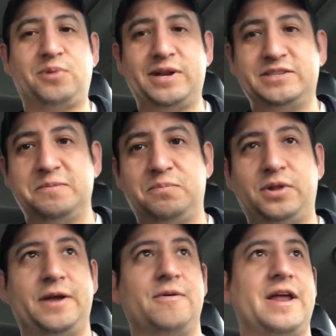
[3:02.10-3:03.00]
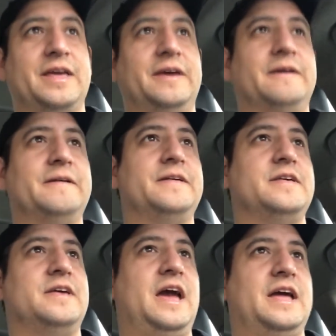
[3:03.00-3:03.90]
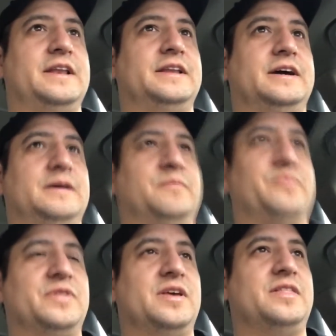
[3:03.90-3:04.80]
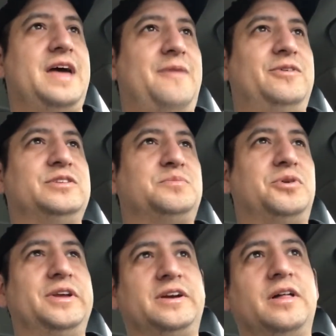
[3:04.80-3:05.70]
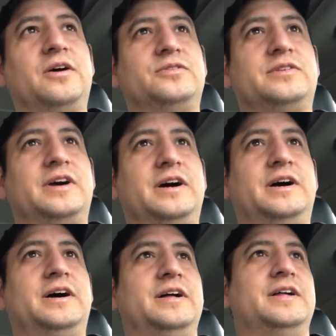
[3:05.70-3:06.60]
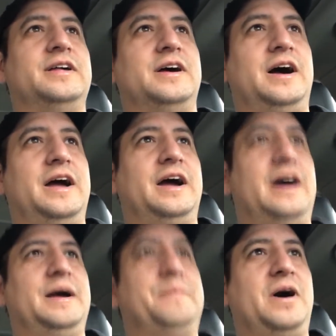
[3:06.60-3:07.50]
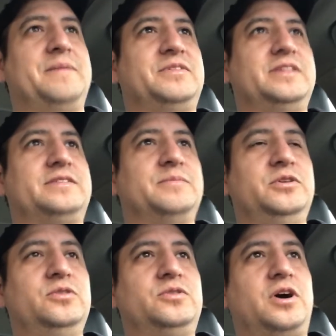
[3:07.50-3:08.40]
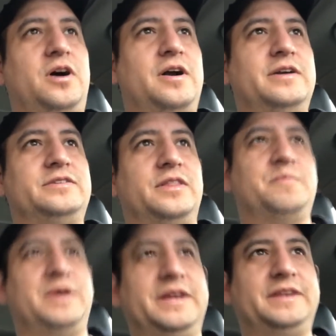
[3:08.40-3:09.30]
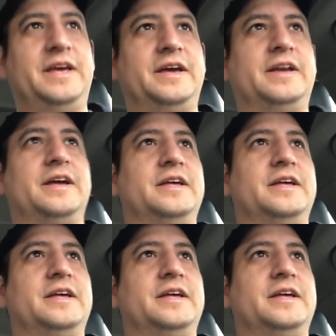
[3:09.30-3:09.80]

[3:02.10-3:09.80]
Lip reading: print and play ready, and that one's pretty close. I popped in some new cards on the big dig